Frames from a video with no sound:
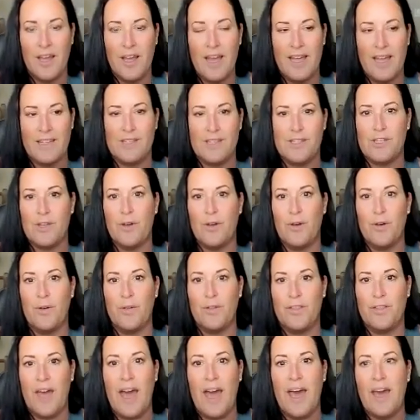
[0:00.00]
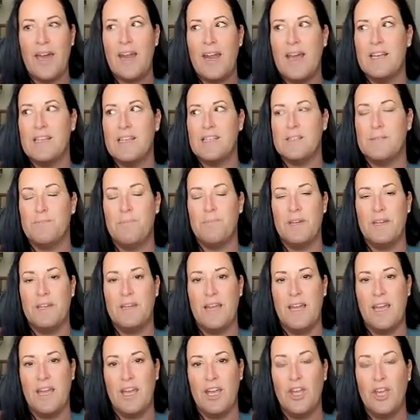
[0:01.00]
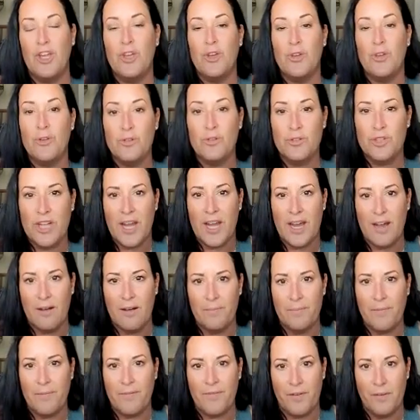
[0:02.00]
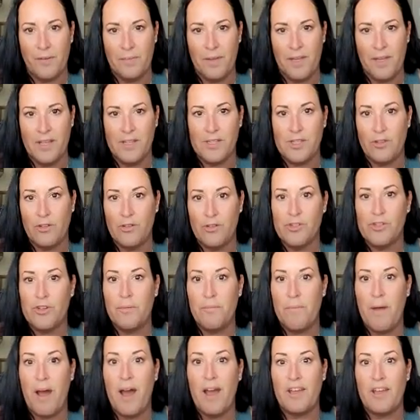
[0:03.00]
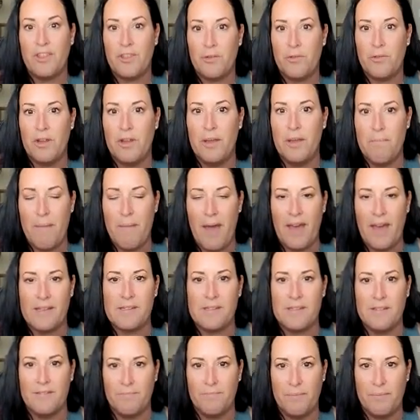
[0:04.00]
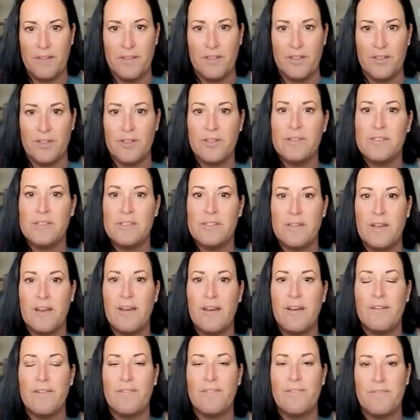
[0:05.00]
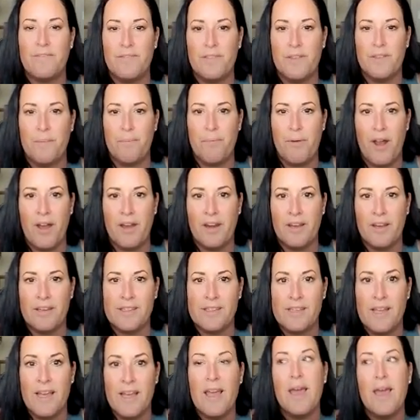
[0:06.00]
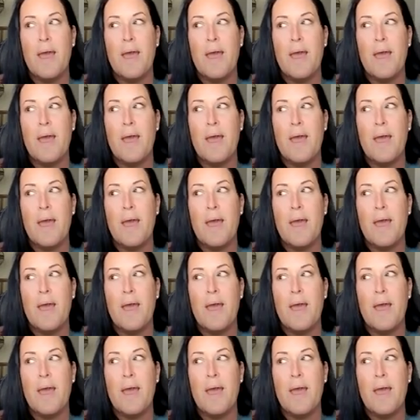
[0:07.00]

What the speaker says: And so that has been a huge help for me. So those are my three massive pillars of the products.